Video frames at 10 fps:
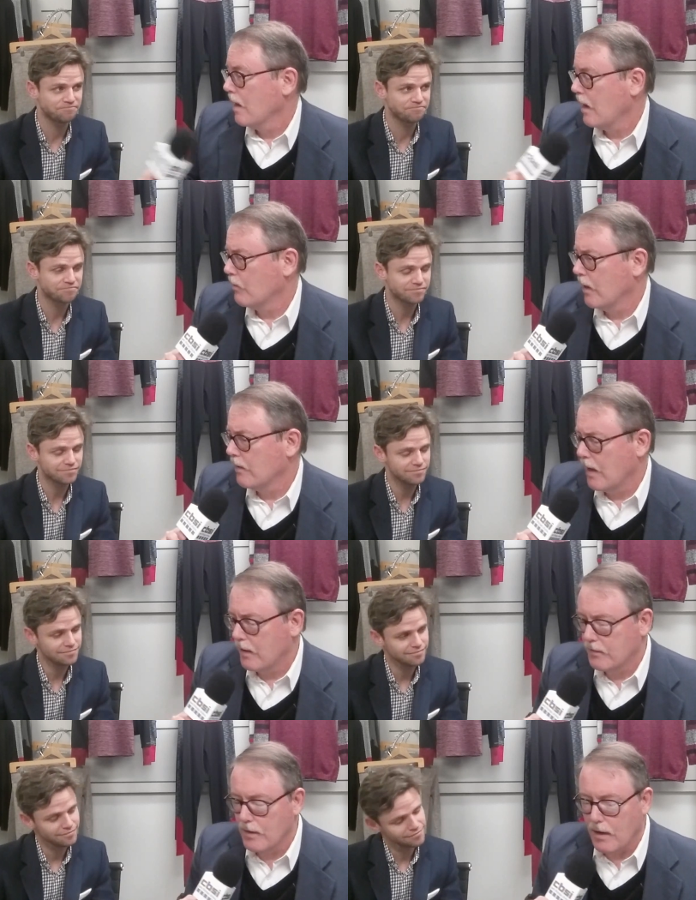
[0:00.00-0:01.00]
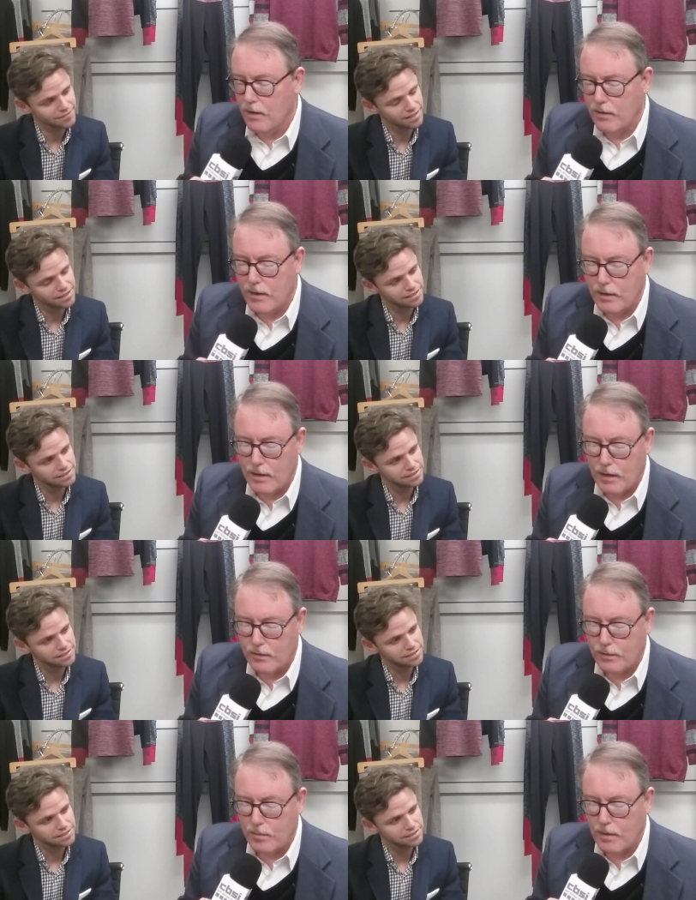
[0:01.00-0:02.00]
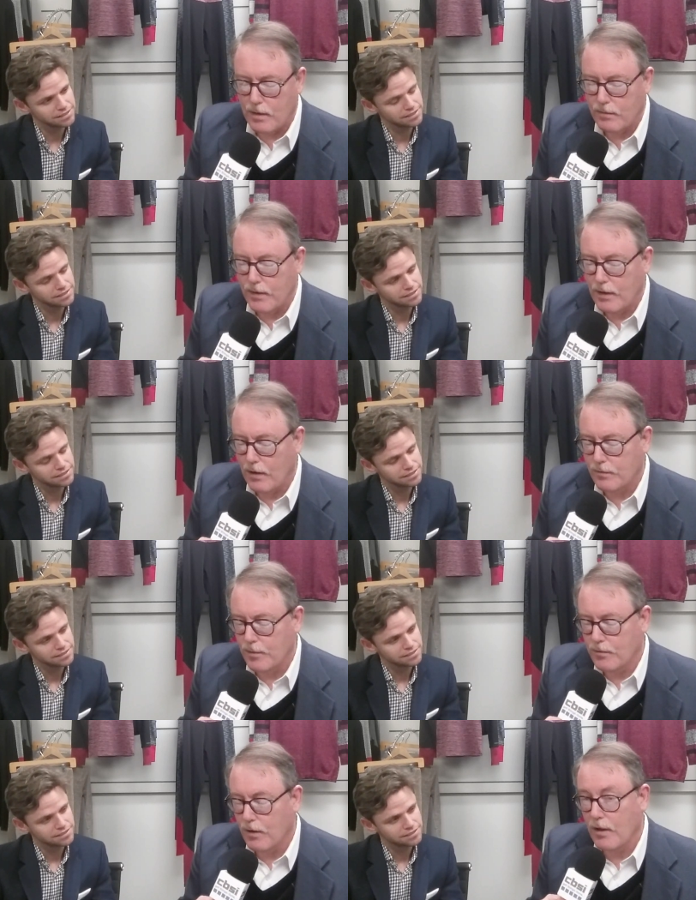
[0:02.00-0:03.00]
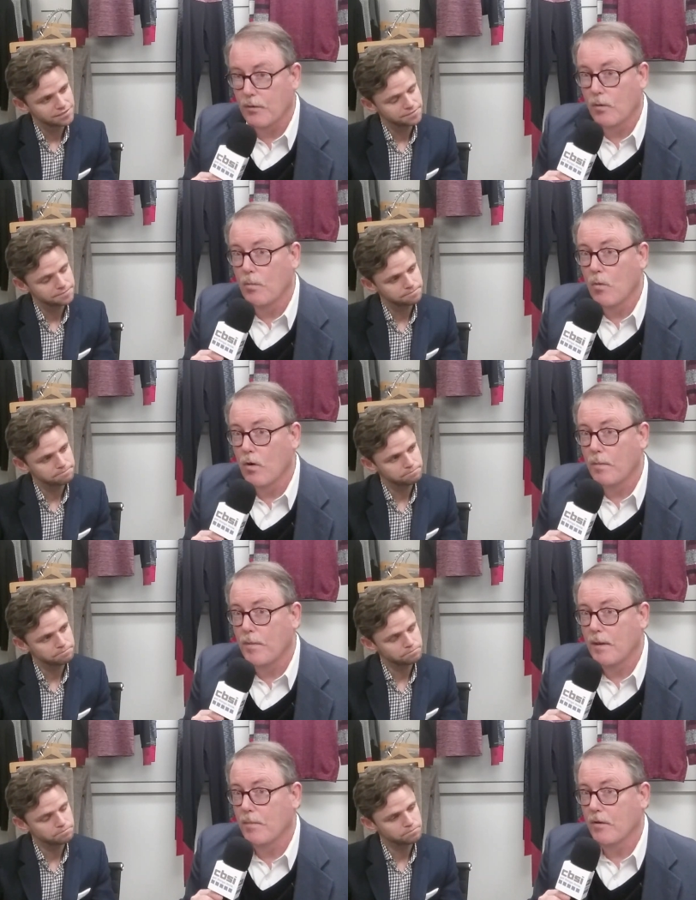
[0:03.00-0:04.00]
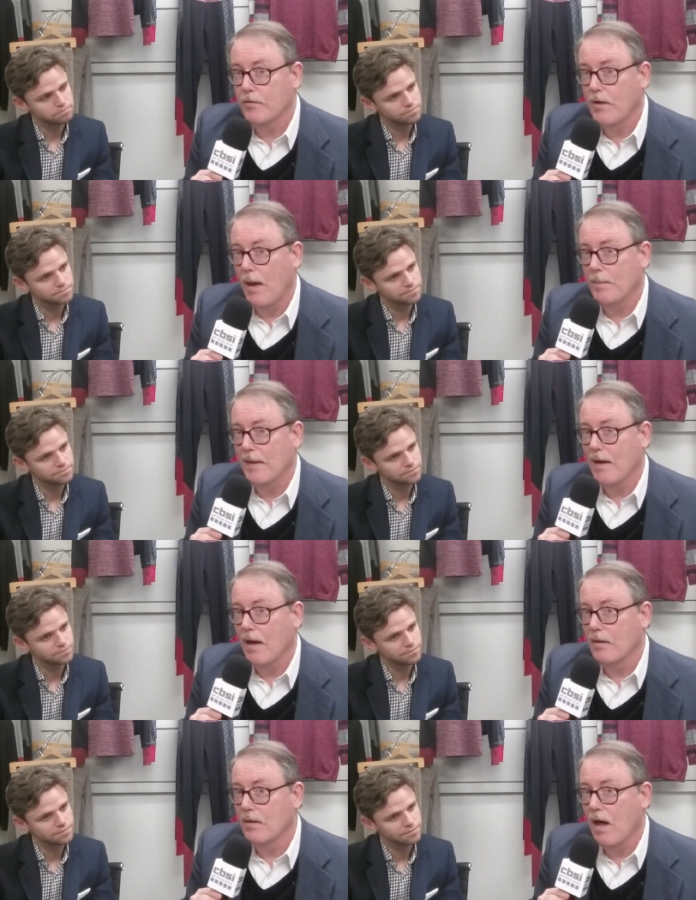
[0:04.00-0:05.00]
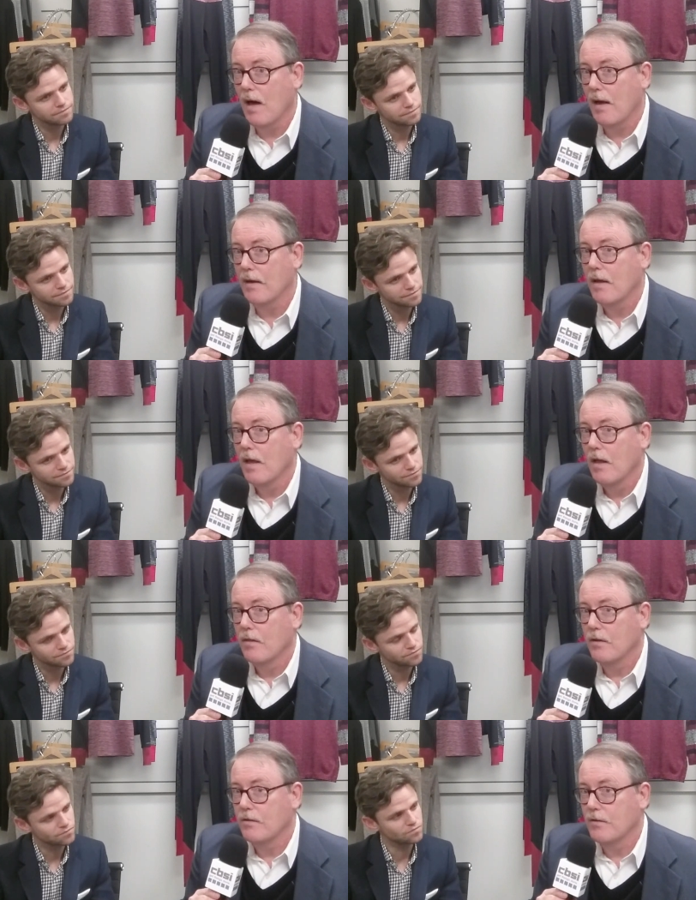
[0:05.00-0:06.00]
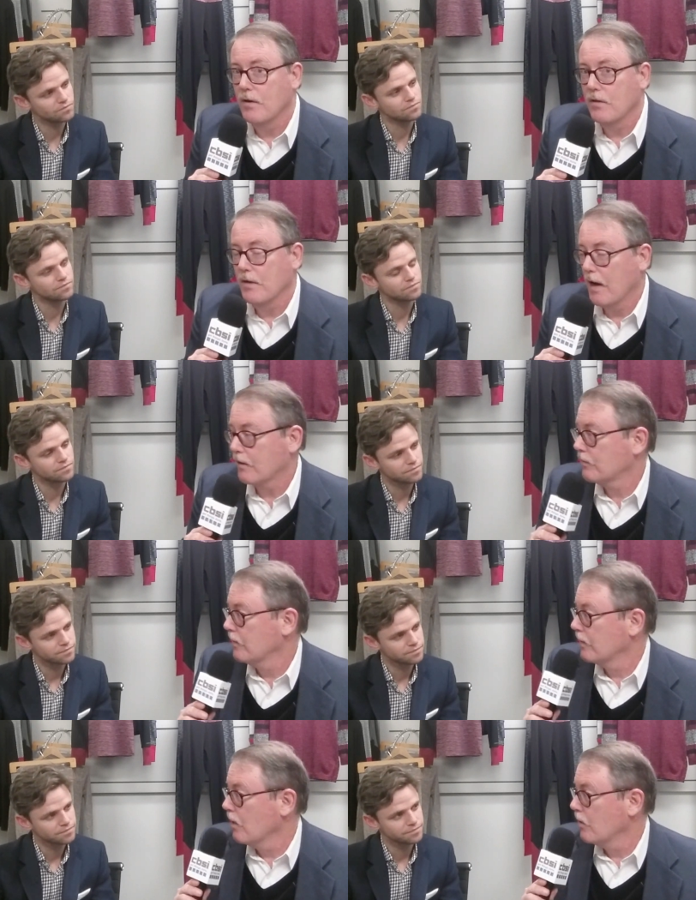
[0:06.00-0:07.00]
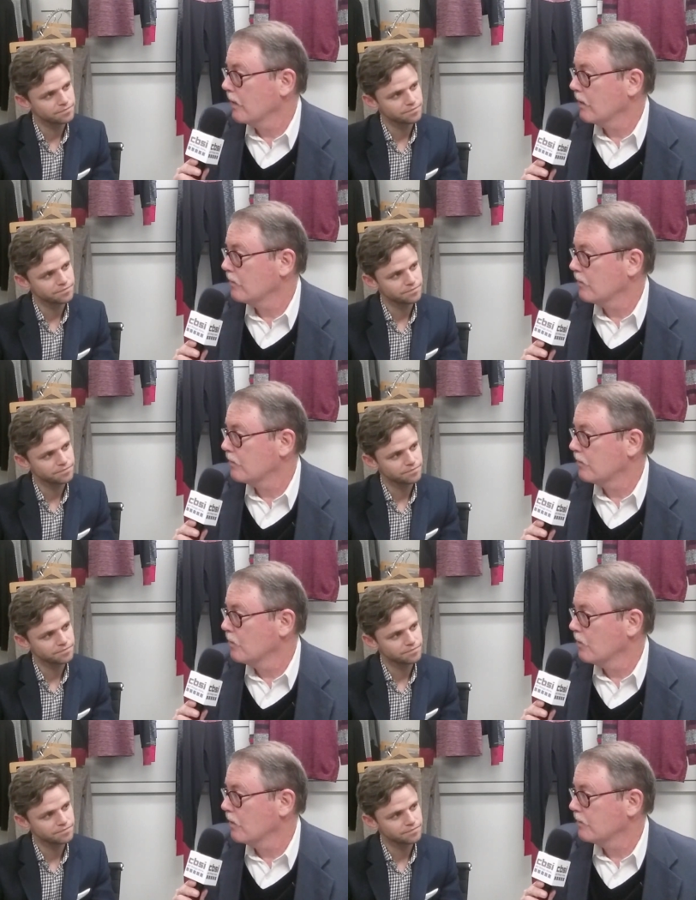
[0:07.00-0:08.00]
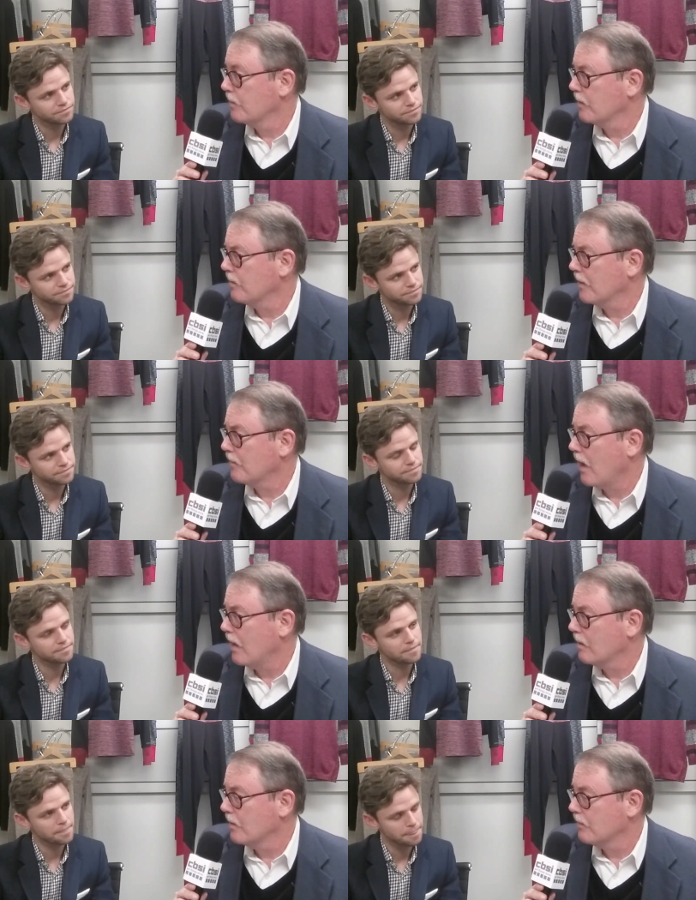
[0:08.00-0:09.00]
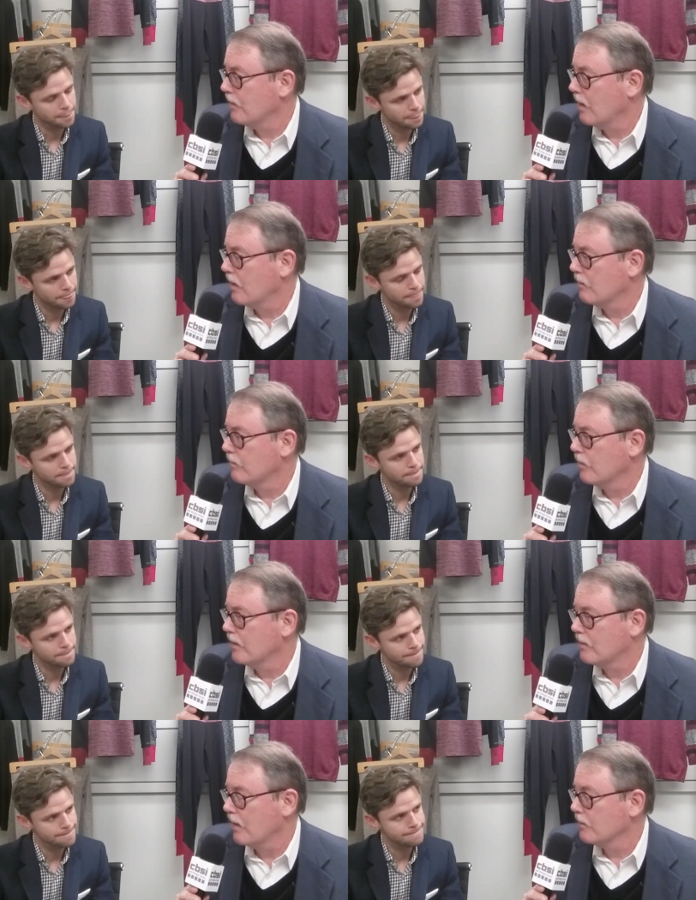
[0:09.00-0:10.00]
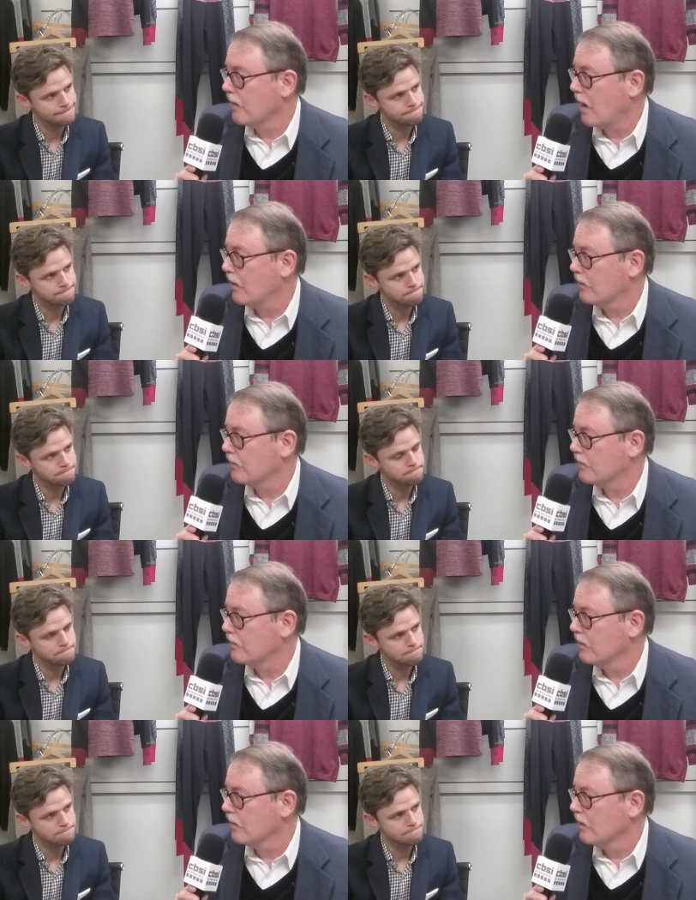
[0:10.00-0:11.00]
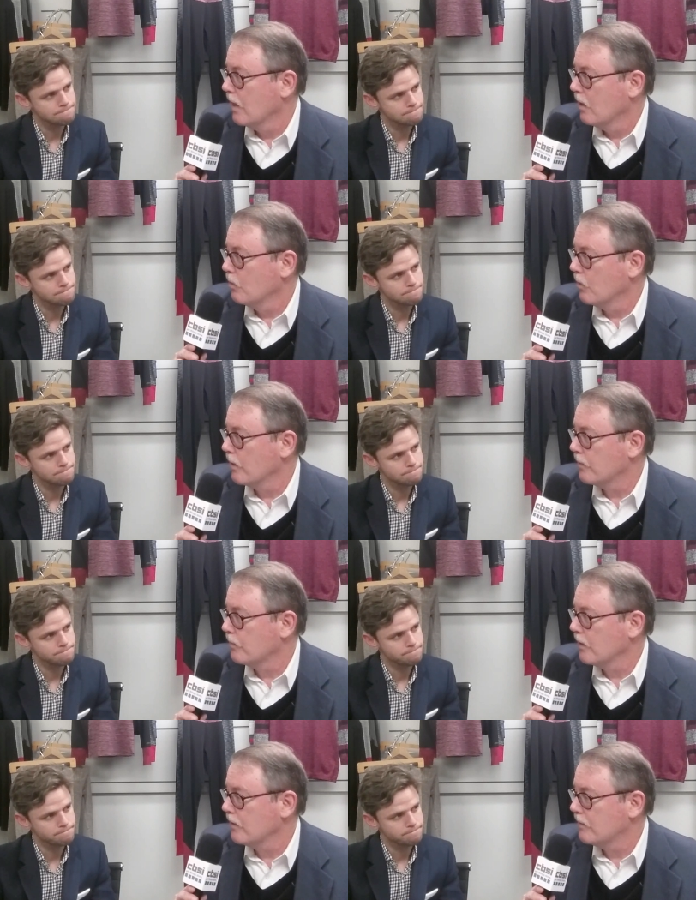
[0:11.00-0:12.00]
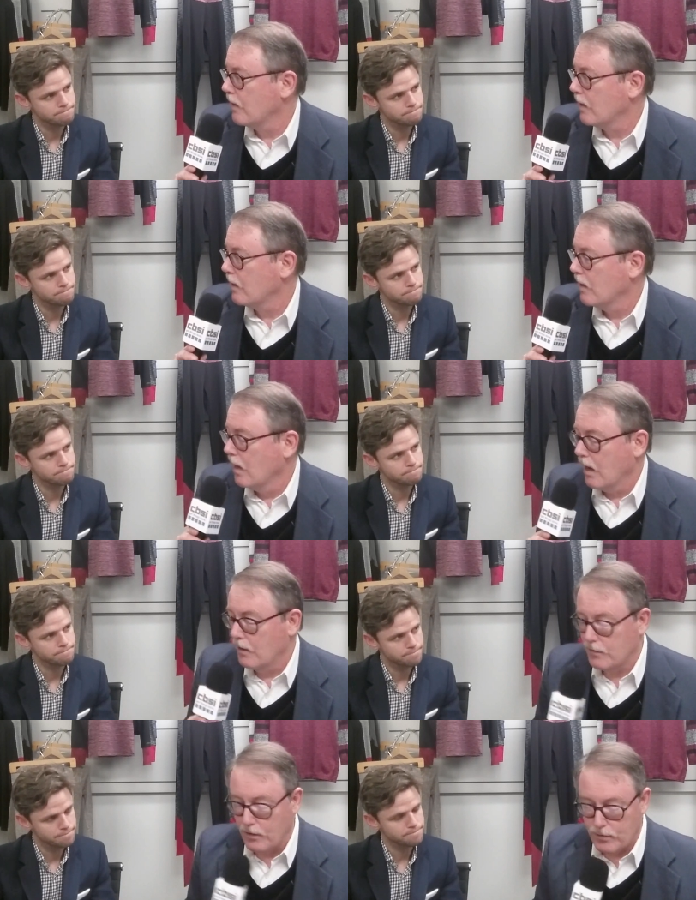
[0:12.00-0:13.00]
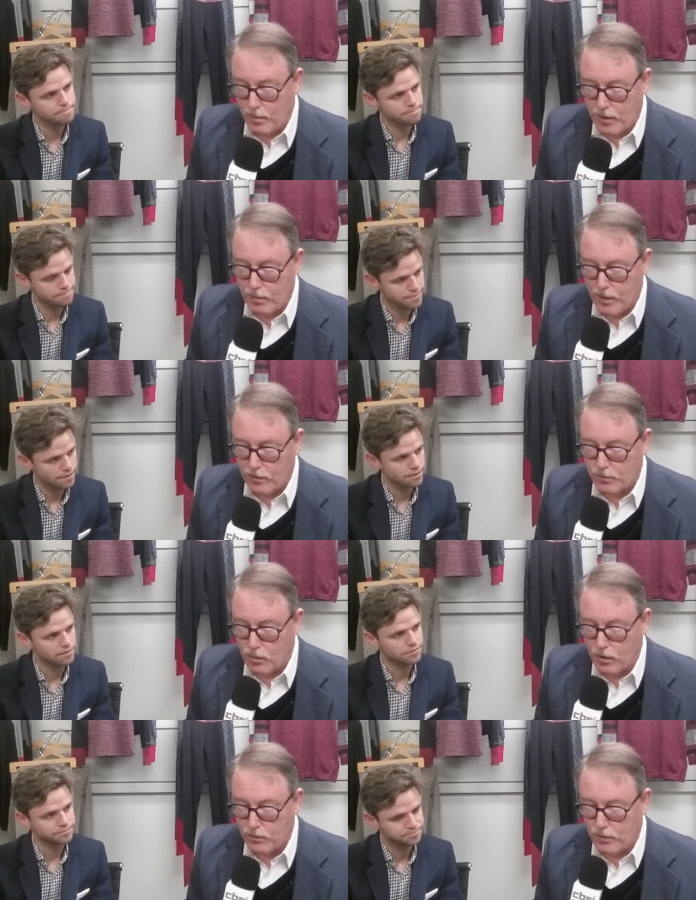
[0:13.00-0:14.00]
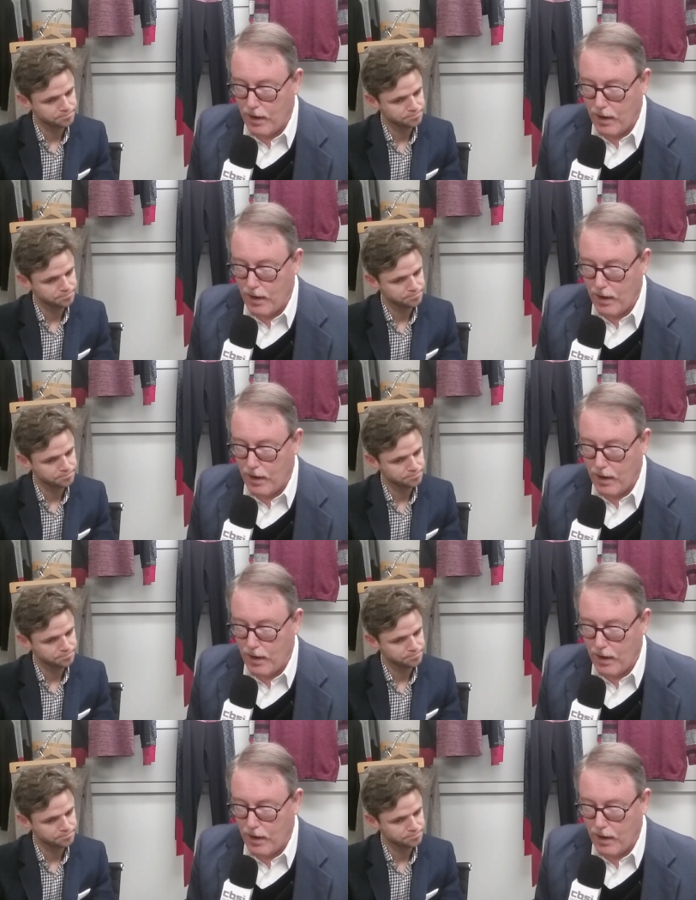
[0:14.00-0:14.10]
Speaker 1: I read that uh, the uh, some of the estimates are that there were more people shopping online this year than actually going into stores. But the big volume of, of retail dollars is still with retail. I saw some of the big stores